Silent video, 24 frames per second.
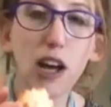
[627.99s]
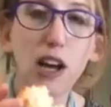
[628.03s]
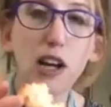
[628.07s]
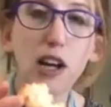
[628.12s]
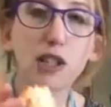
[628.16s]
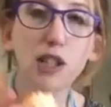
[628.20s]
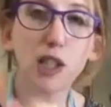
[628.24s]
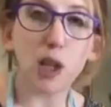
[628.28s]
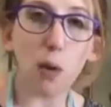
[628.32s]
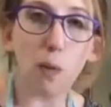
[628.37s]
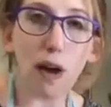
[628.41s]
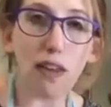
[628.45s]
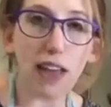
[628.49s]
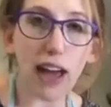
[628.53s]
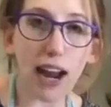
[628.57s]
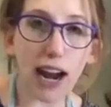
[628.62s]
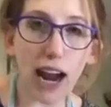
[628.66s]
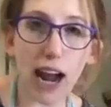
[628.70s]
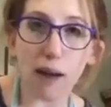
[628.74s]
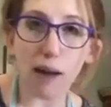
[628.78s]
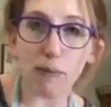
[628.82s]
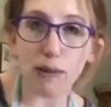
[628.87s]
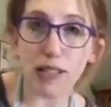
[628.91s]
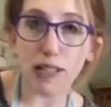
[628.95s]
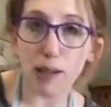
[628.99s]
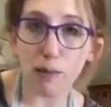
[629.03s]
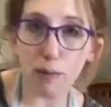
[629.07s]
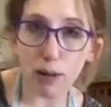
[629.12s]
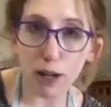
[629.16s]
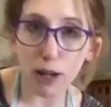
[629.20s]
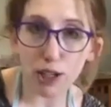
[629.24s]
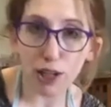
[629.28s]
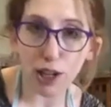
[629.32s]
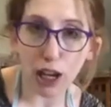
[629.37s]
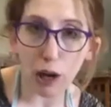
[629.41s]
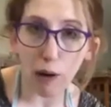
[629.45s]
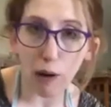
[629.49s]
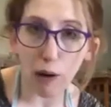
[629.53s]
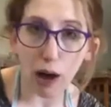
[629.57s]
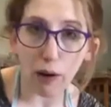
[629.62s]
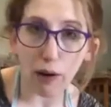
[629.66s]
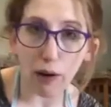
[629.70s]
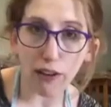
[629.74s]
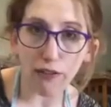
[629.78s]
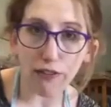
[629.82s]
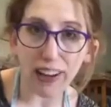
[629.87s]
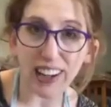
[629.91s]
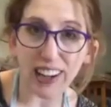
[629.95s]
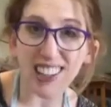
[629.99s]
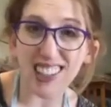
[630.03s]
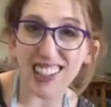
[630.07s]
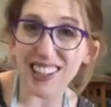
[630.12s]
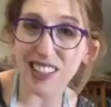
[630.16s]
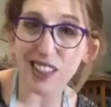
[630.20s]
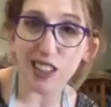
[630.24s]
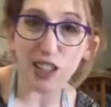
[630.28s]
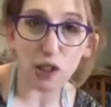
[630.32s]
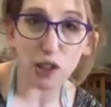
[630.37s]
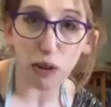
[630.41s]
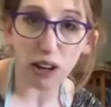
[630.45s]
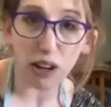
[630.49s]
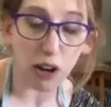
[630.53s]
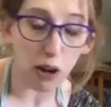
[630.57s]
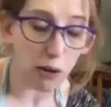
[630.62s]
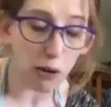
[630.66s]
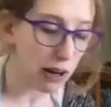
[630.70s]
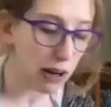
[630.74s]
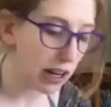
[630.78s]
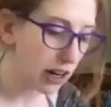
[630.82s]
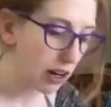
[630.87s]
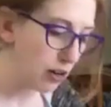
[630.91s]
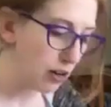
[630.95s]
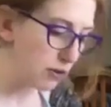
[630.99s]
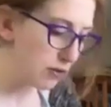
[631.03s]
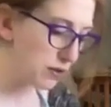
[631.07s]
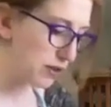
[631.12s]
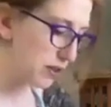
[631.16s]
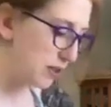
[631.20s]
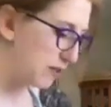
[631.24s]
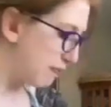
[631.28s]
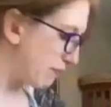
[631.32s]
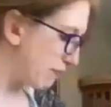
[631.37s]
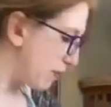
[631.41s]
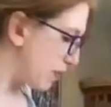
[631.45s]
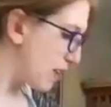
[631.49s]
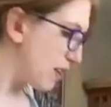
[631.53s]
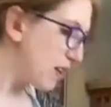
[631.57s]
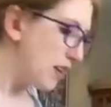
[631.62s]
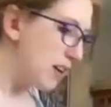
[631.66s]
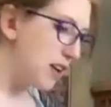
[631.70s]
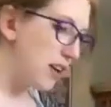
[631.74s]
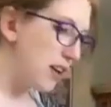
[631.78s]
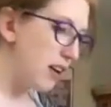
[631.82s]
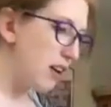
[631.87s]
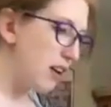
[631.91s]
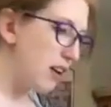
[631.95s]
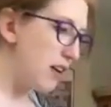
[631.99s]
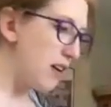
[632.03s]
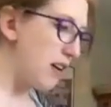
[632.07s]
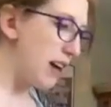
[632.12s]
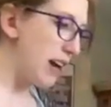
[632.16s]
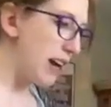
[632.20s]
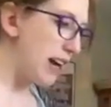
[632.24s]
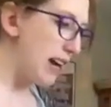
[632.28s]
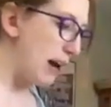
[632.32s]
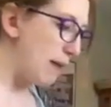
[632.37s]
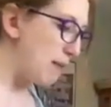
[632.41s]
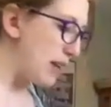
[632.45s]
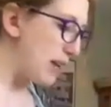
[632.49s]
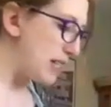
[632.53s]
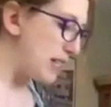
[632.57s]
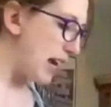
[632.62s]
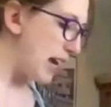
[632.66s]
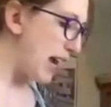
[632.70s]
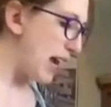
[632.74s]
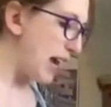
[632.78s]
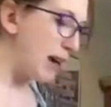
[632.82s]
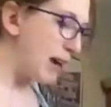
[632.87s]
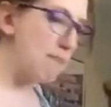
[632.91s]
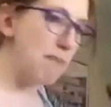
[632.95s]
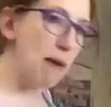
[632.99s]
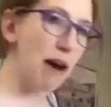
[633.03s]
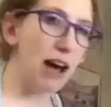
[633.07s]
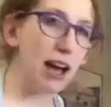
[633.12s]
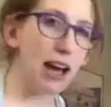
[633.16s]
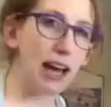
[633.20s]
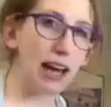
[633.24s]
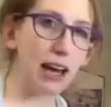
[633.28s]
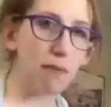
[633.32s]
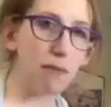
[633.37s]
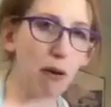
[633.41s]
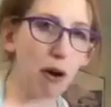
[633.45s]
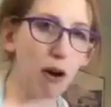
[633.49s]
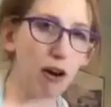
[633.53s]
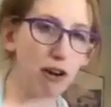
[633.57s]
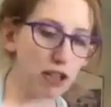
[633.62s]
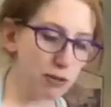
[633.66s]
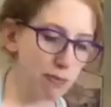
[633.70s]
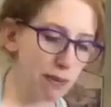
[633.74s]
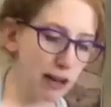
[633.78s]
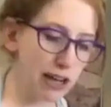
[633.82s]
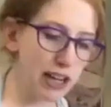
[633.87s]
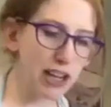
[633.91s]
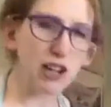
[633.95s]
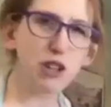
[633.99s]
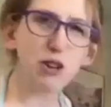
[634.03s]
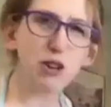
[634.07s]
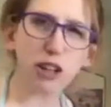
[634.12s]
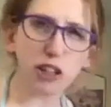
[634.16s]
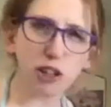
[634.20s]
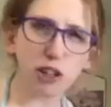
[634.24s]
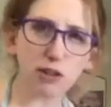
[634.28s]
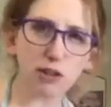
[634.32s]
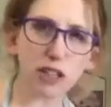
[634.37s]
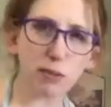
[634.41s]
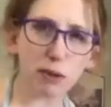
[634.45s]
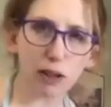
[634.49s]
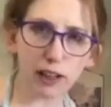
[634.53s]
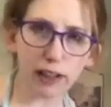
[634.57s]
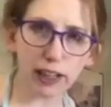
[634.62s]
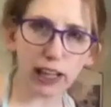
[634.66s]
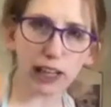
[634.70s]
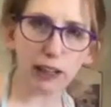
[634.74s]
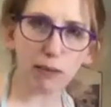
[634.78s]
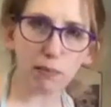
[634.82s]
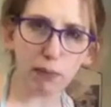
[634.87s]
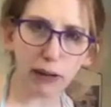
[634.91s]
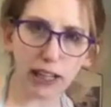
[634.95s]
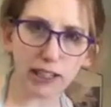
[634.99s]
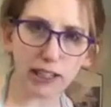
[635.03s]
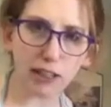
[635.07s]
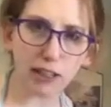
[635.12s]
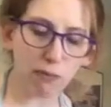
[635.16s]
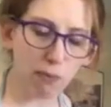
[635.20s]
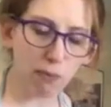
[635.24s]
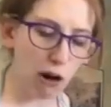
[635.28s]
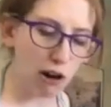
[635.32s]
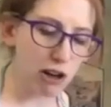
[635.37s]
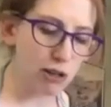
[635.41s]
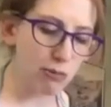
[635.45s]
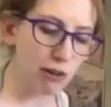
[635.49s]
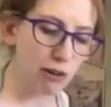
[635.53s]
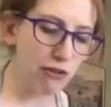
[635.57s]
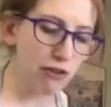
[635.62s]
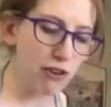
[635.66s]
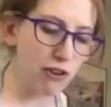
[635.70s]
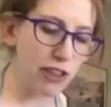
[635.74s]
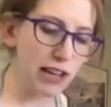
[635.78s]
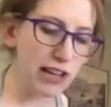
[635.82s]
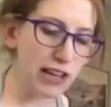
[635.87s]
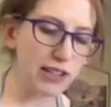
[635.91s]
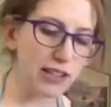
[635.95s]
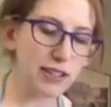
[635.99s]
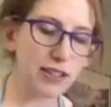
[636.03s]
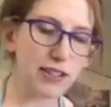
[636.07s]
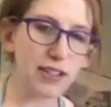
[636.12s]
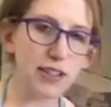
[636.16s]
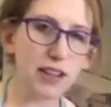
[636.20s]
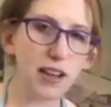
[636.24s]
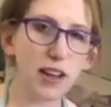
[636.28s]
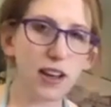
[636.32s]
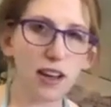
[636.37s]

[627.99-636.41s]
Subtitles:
So when that happens, I'm going to show you how I fix it. So this way nobody knows. All right. I'm going to take my parchment, and you can use a clean piece of parchment for this.